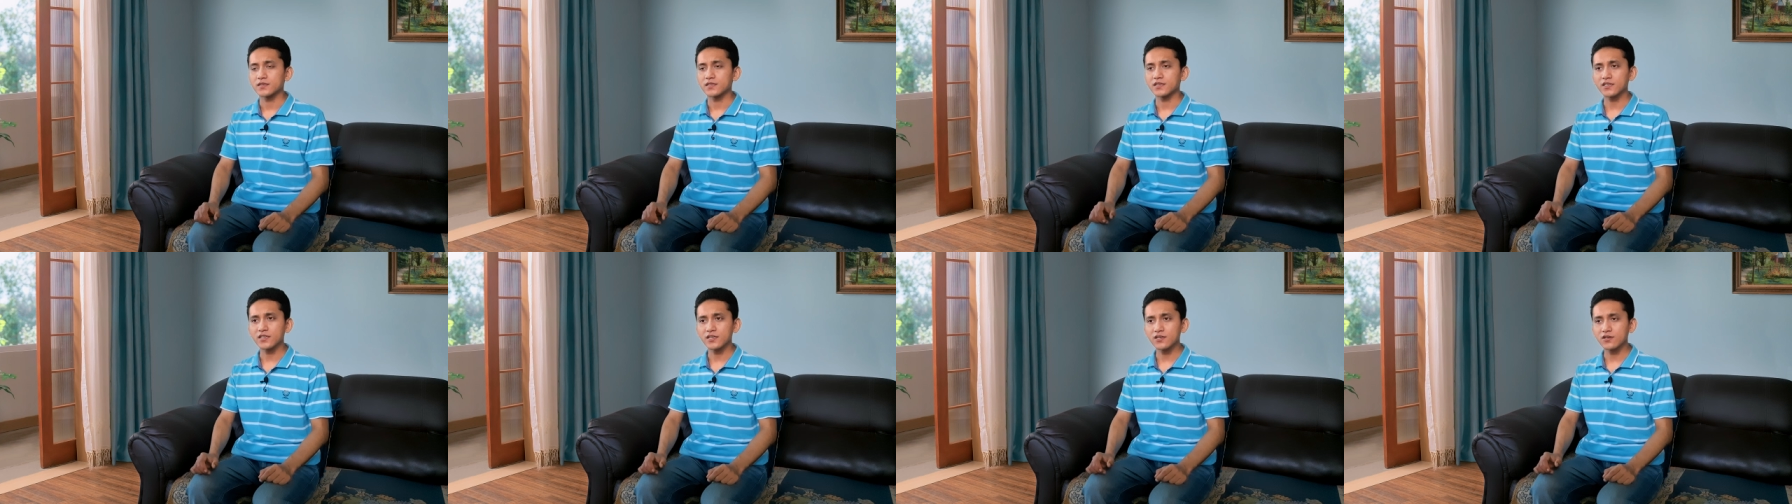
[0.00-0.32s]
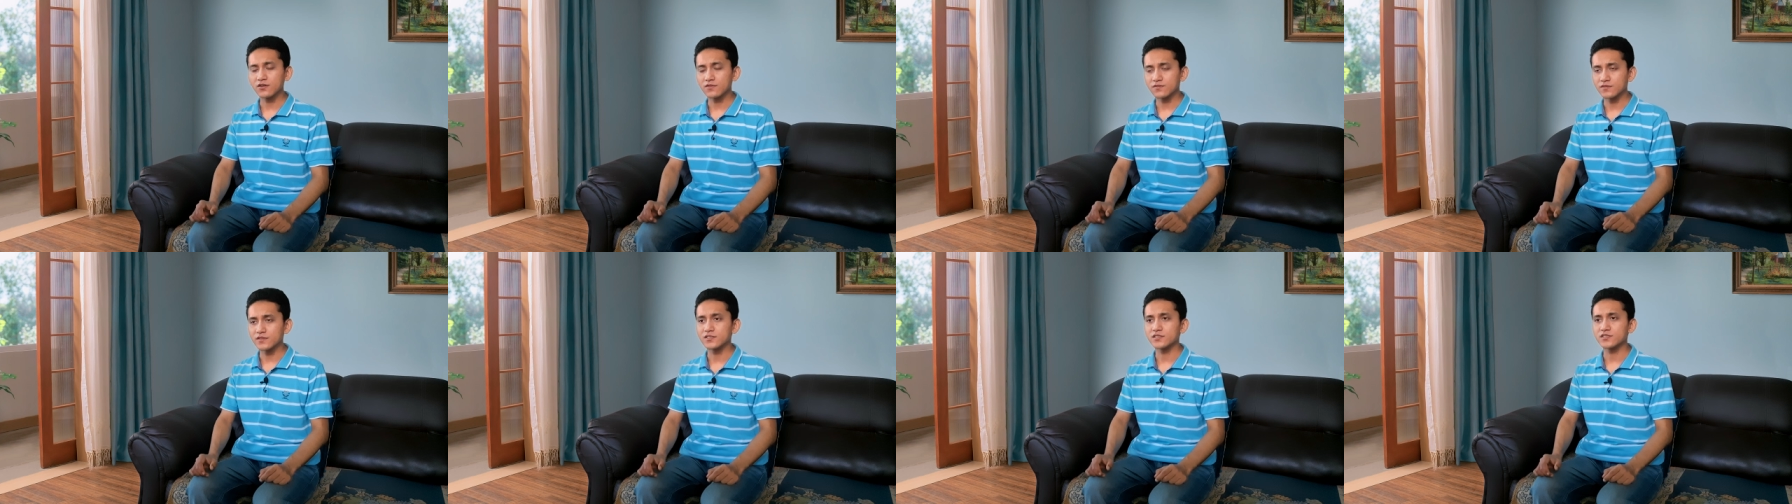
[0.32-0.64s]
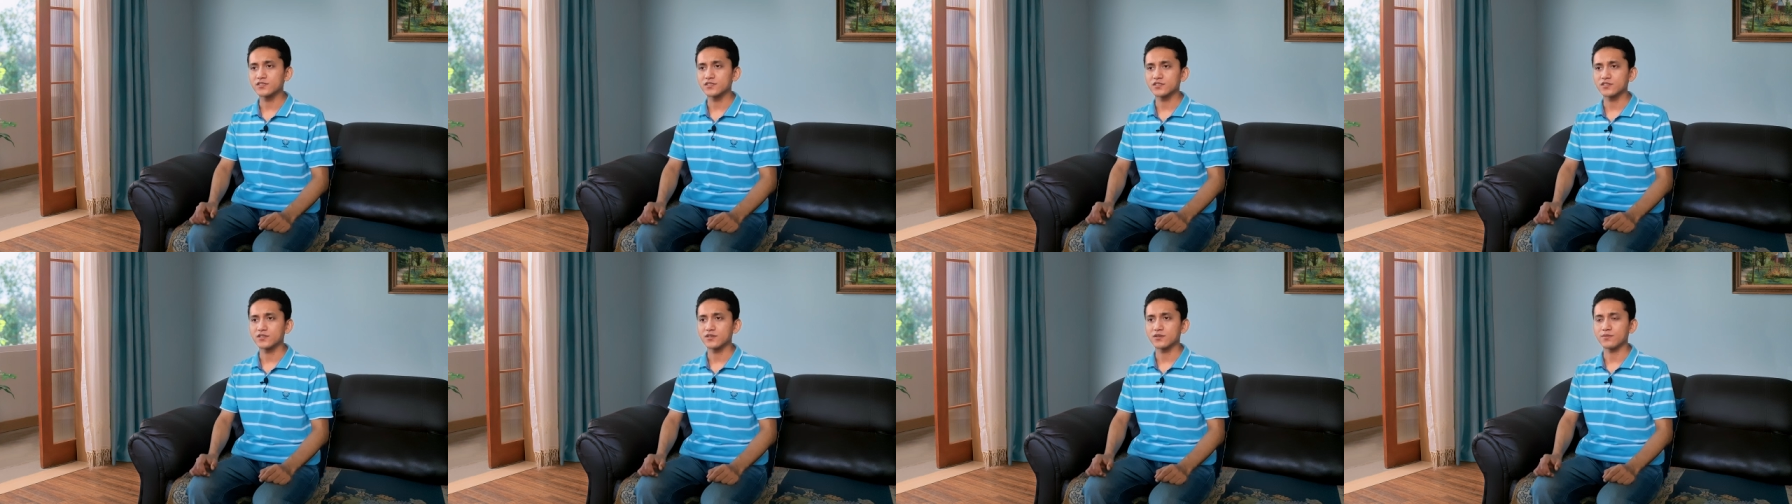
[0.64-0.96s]
Thinking of
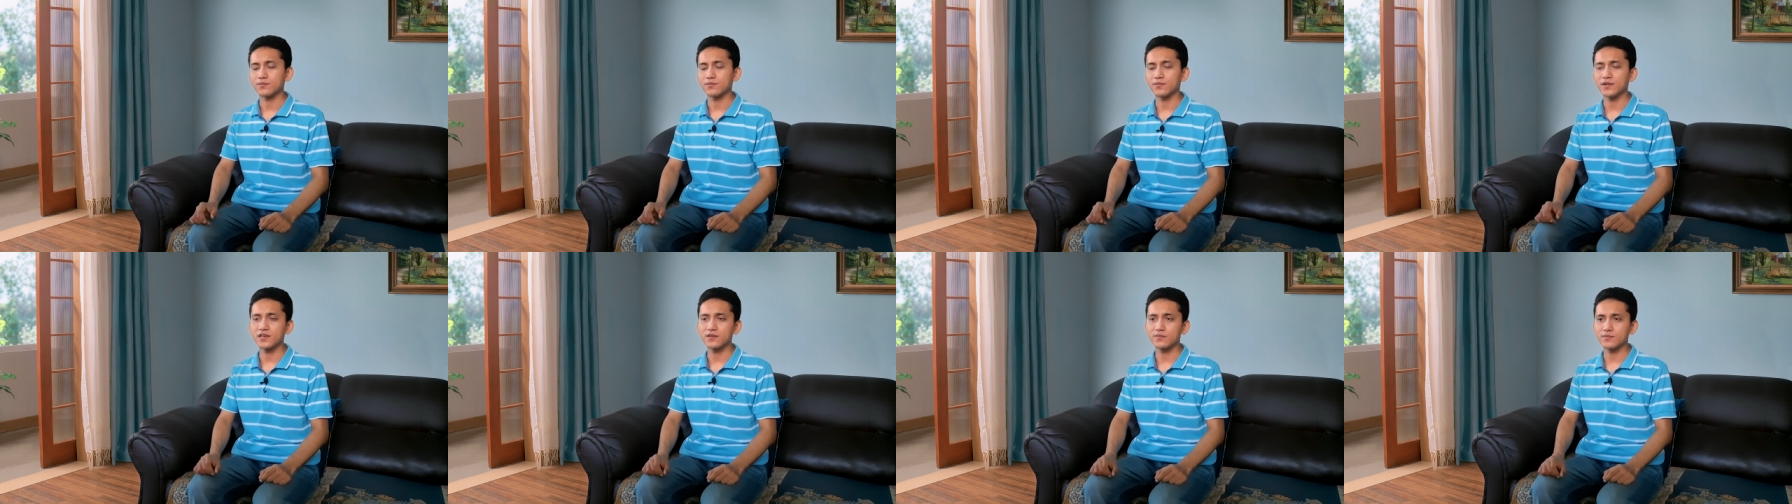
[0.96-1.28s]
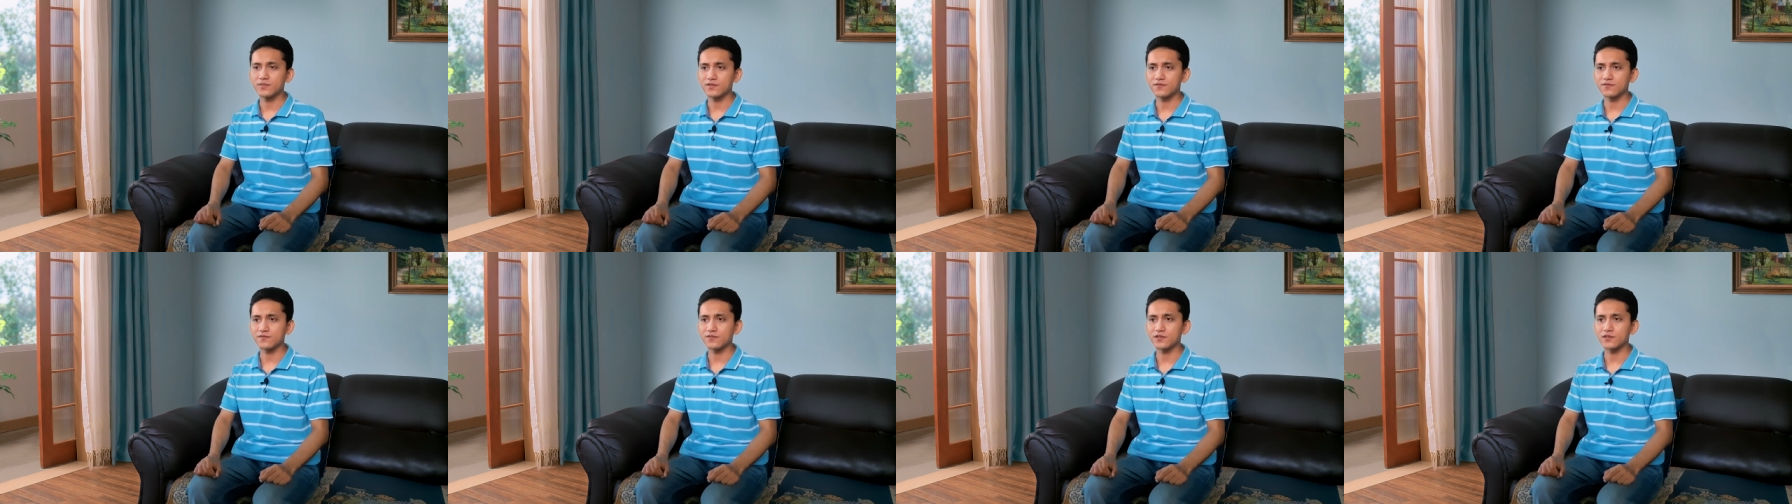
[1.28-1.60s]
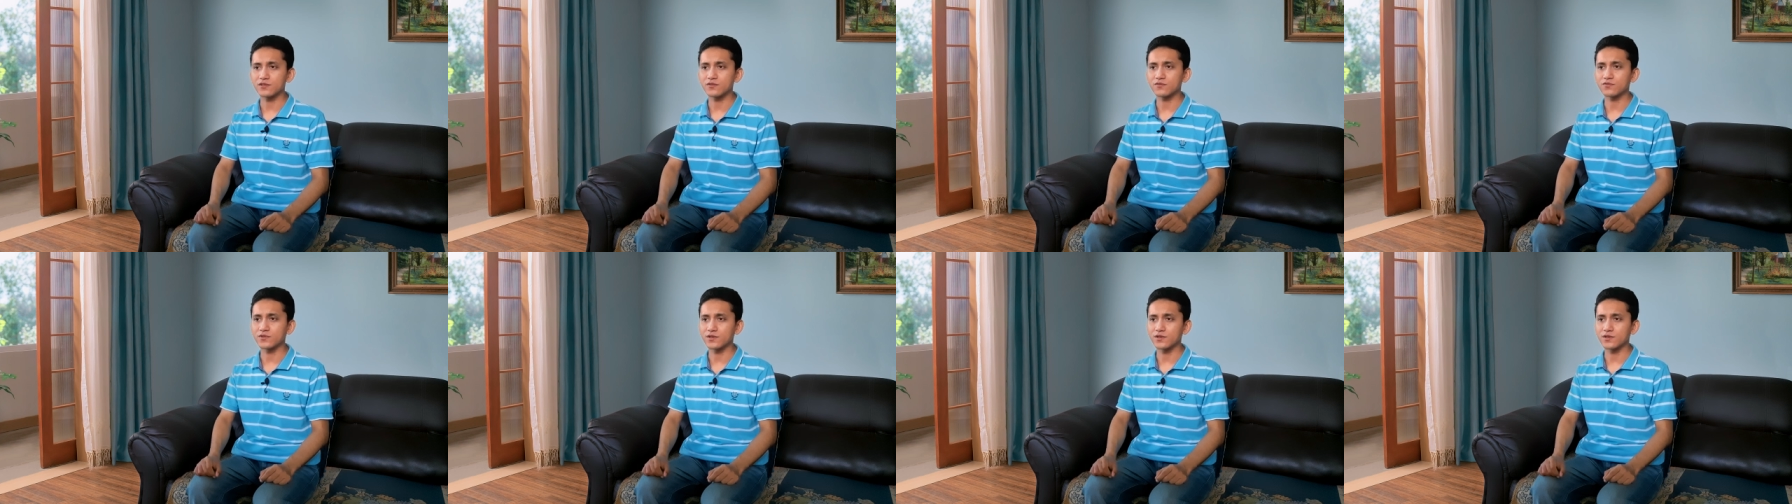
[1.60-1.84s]
this made me feel